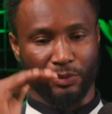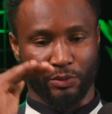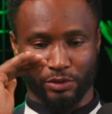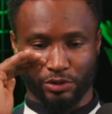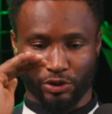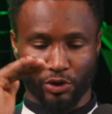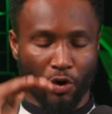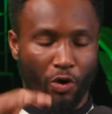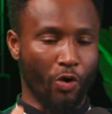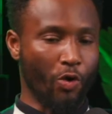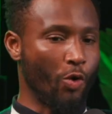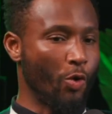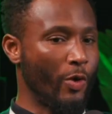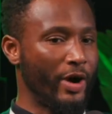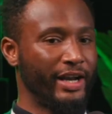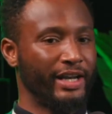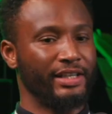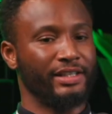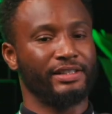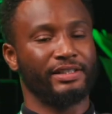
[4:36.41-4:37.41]
was
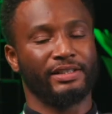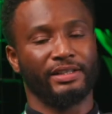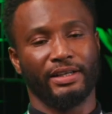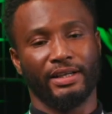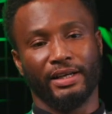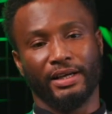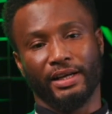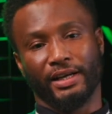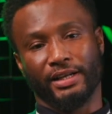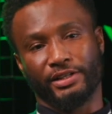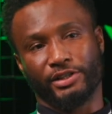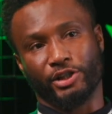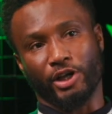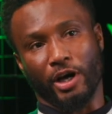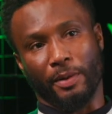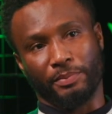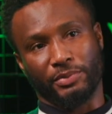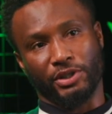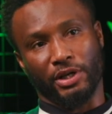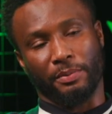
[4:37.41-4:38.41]
always
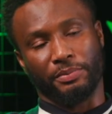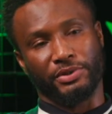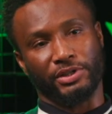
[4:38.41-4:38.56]
top.